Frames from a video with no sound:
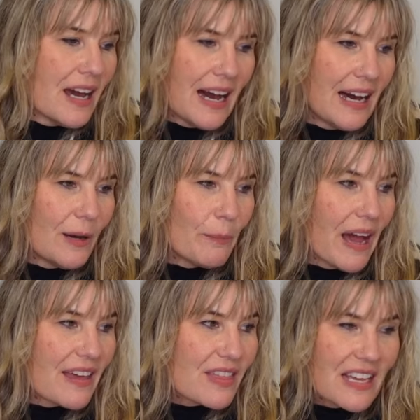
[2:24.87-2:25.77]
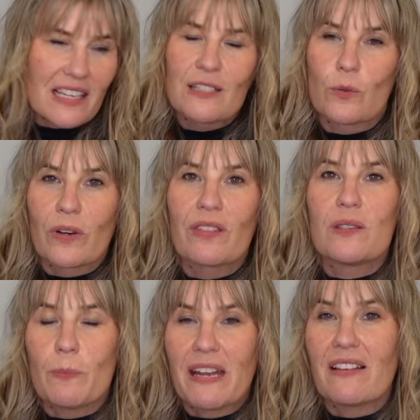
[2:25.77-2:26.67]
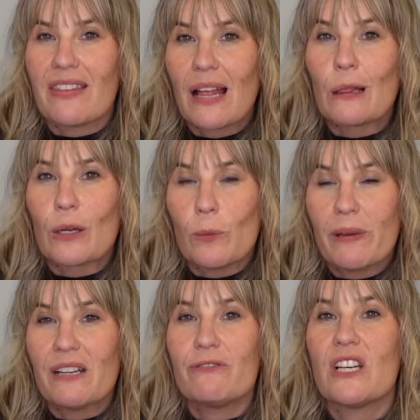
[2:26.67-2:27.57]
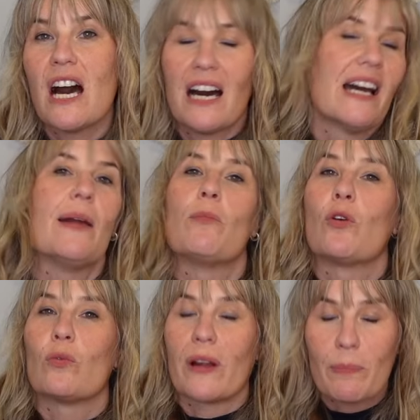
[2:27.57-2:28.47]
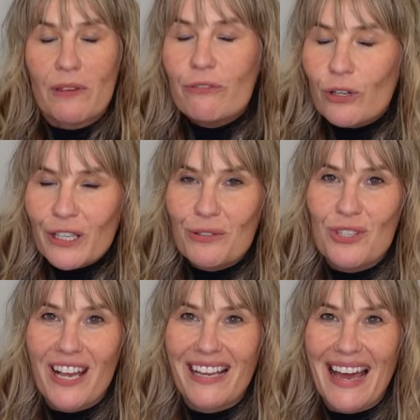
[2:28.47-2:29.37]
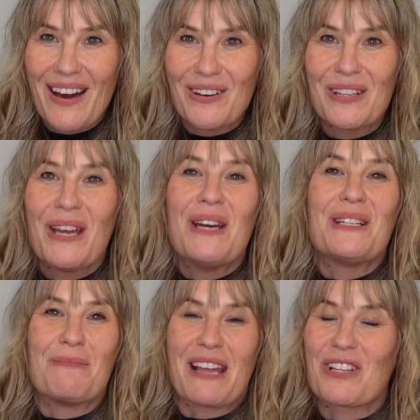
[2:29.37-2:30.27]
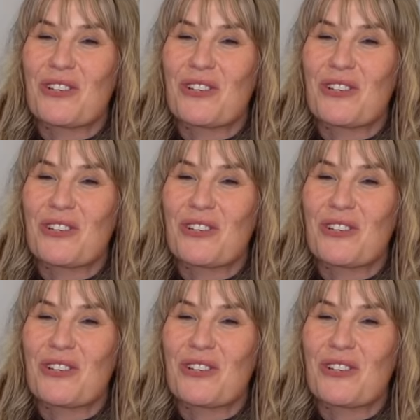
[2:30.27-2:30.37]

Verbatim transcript: um, I think it's worth spending that little bit of time right before you check out to make